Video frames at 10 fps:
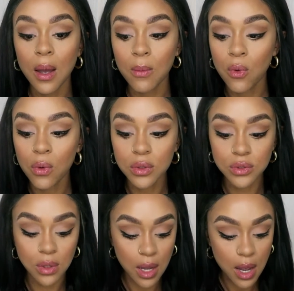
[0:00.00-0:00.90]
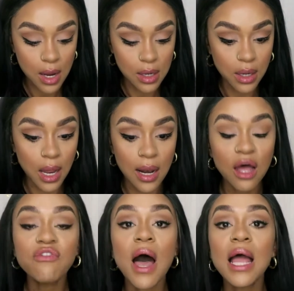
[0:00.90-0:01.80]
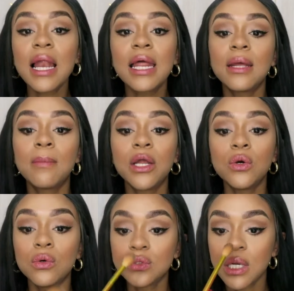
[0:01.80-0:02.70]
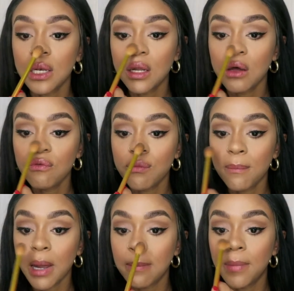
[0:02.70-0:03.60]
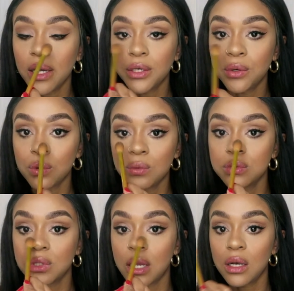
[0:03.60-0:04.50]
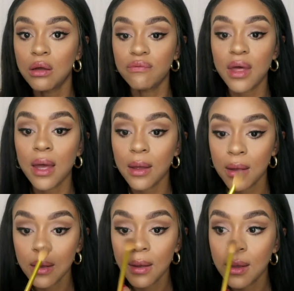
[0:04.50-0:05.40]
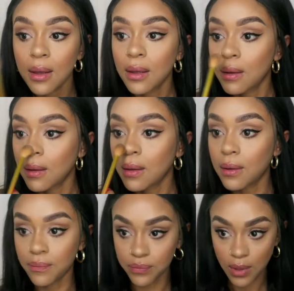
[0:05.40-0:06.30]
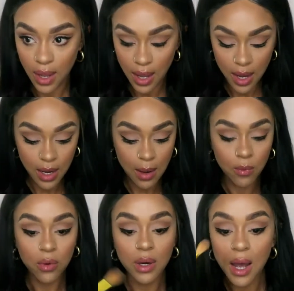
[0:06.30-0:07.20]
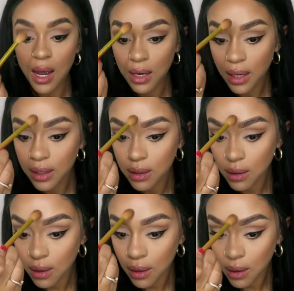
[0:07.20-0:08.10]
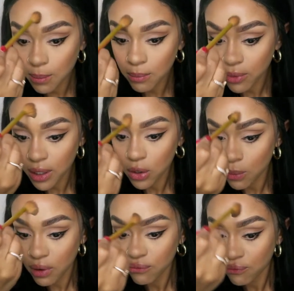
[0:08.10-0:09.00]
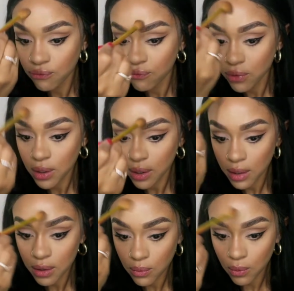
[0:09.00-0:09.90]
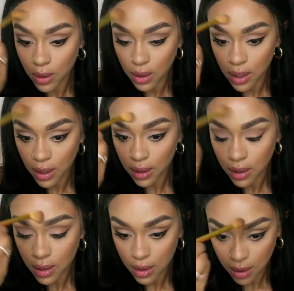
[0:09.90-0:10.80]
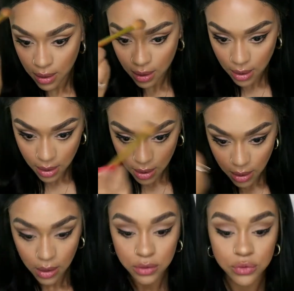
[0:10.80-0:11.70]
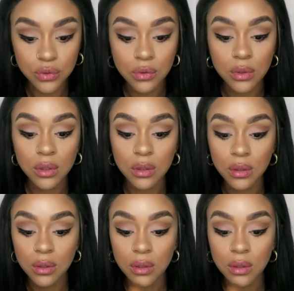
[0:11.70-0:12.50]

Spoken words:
I'm going to highlight. I love highlighting my nose. I love my button nose. I love that. And I'm going to highlight right here on my forehead where I contour.